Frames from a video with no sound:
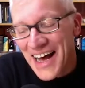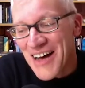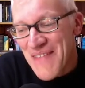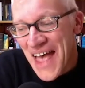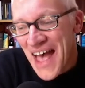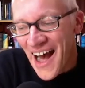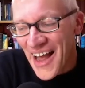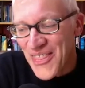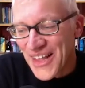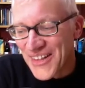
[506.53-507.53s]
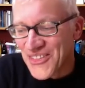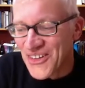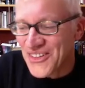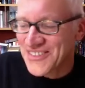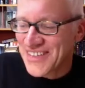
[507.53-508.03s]
I think
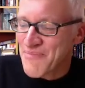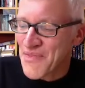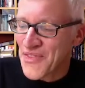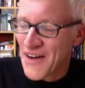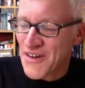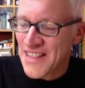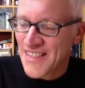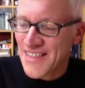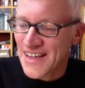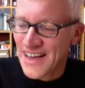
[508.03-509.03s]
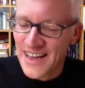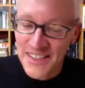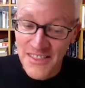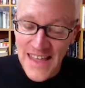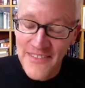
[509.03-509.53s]
that there is
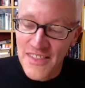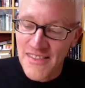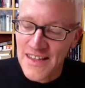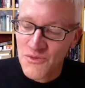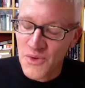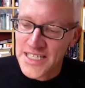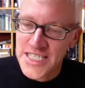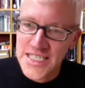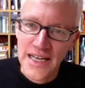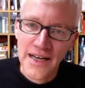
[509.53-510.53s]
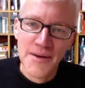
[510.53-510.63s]
a sense in which